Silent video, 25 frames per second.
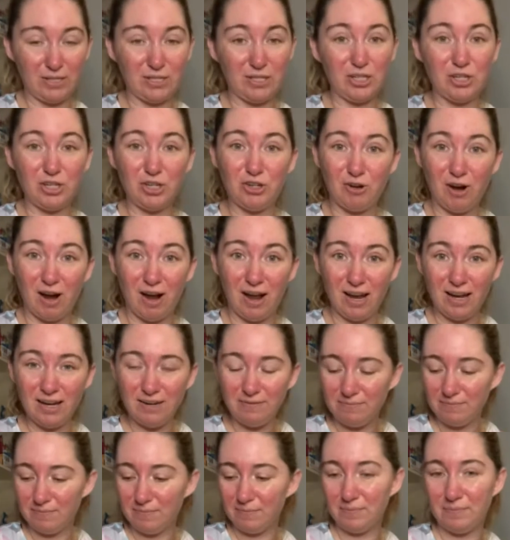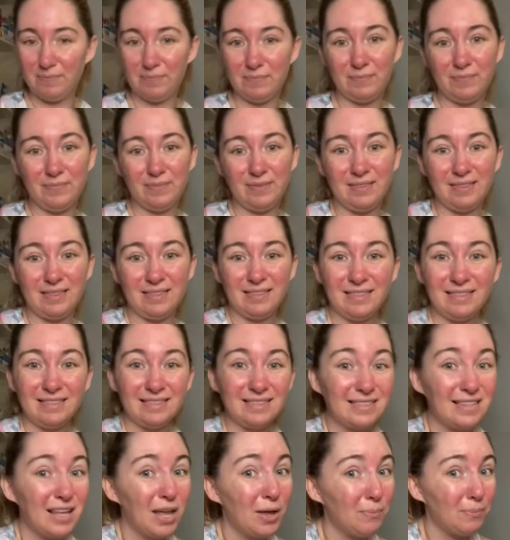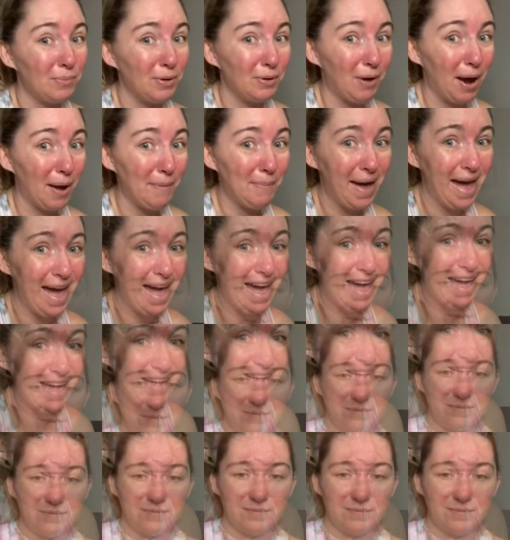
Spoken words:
to dry. Be right back.